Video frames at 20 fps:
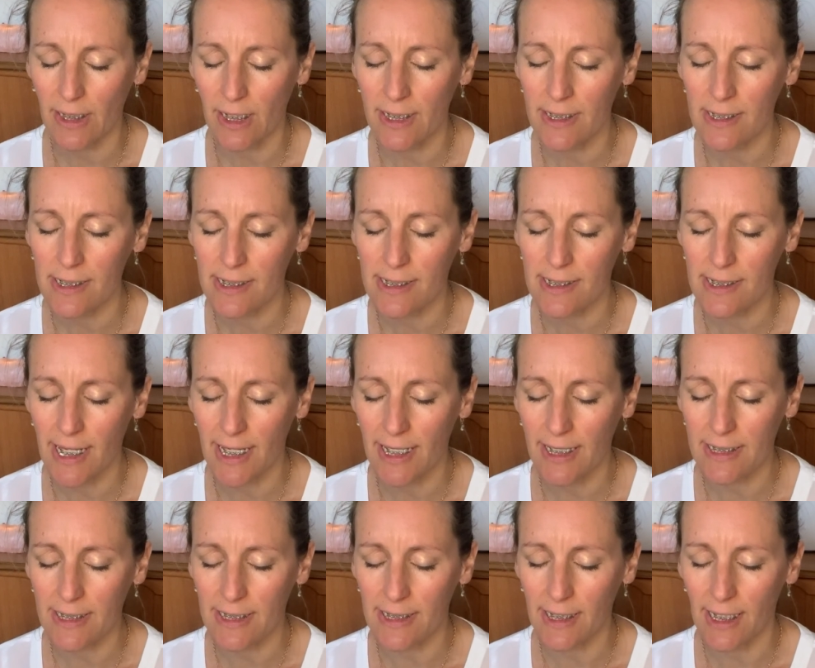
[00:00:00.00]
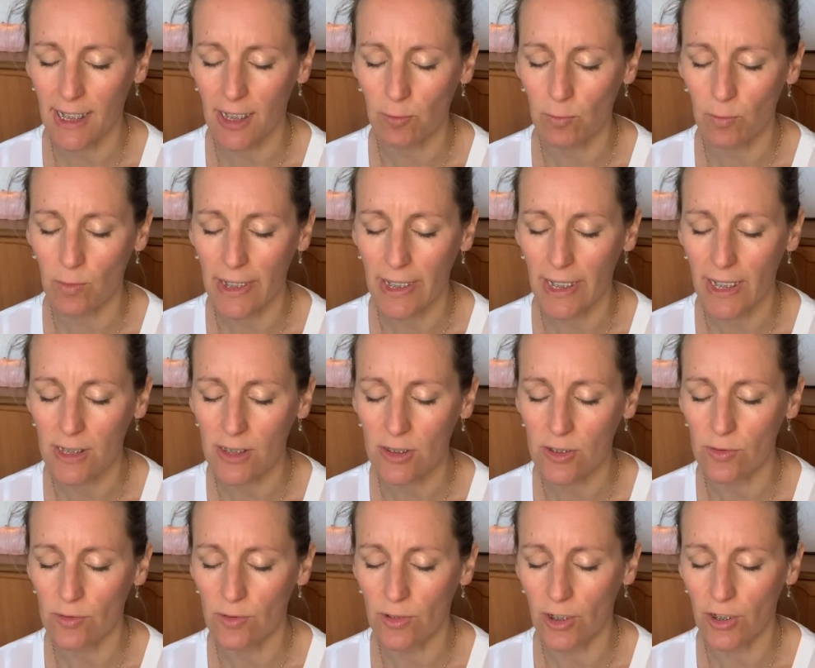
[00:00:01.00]
understanding that, we get
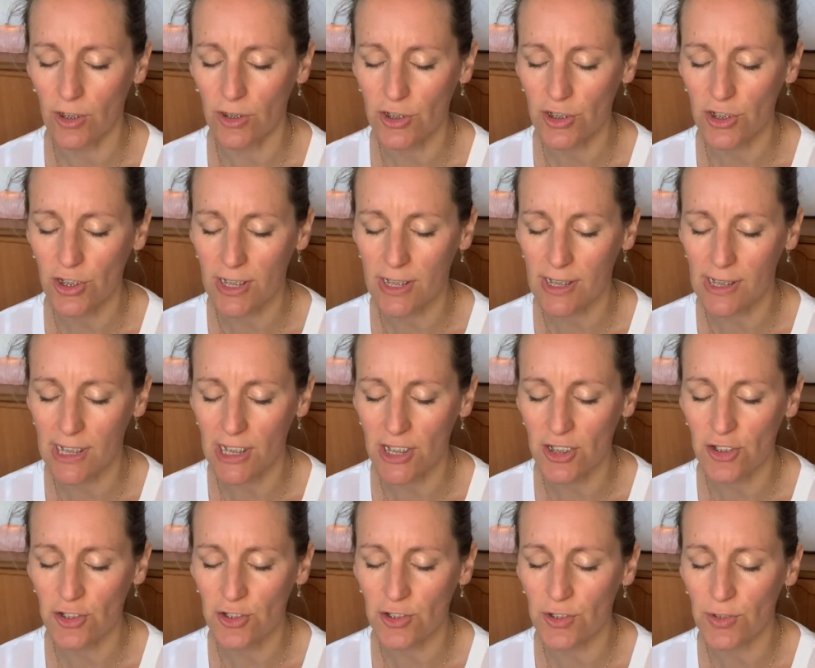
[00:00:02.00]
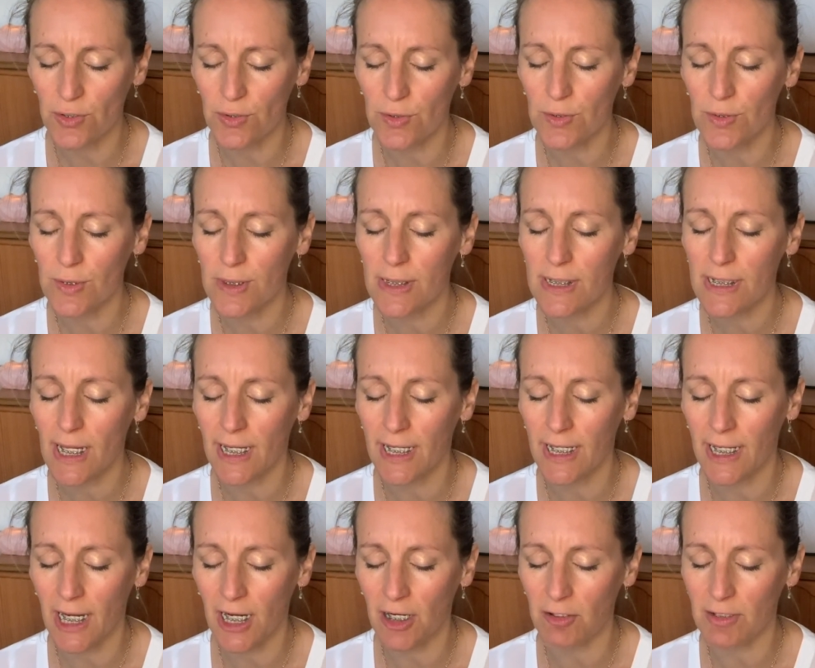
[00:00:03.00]
to consciously choose a
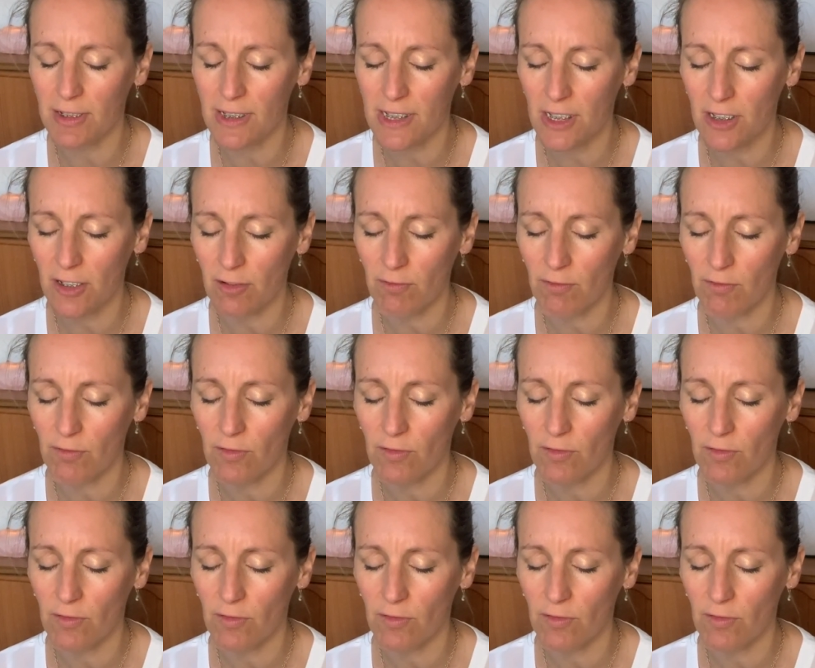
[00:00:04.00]
narrative